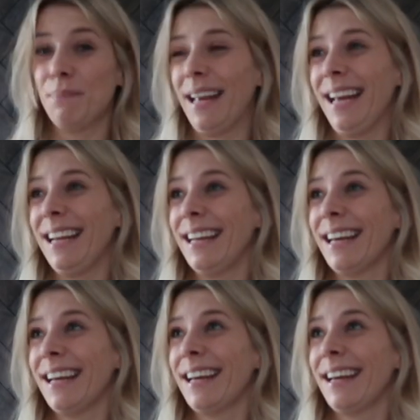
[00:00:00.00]
it's
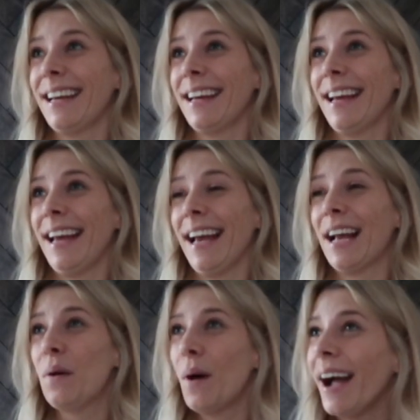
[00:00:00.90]
been
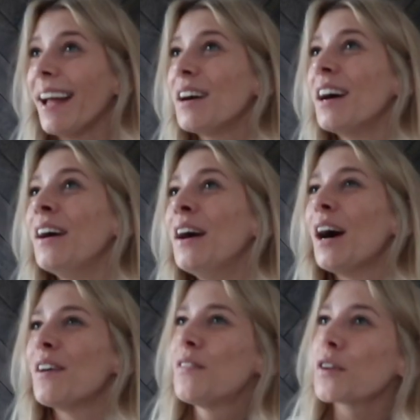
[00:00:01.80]
quite
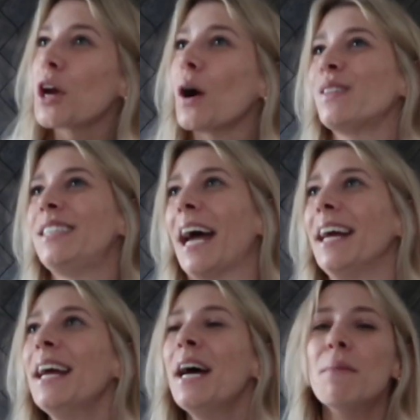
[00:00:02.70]
a funny old
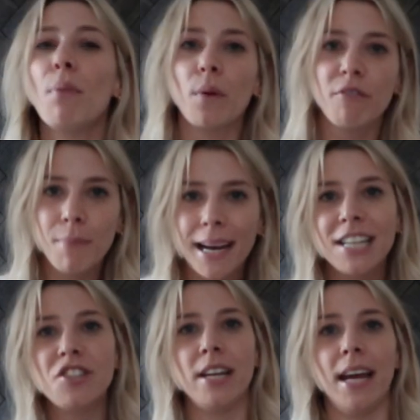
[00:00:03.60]
day, but we've
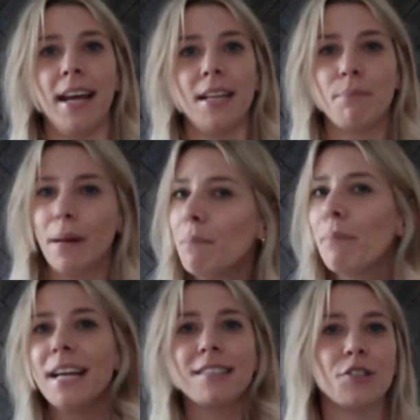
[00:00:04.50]
managed it. It's been in
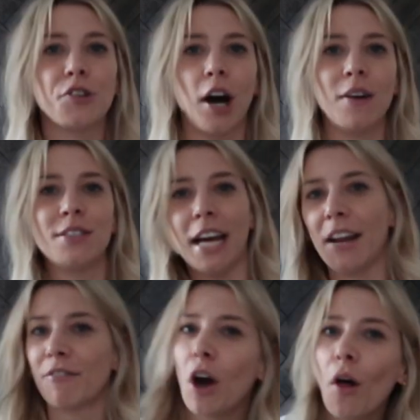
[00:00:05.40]
peaks and troughs and
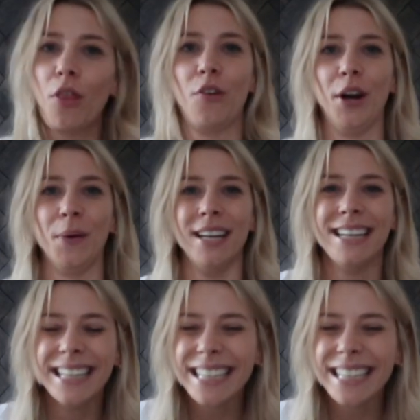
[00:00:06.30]
I've got through.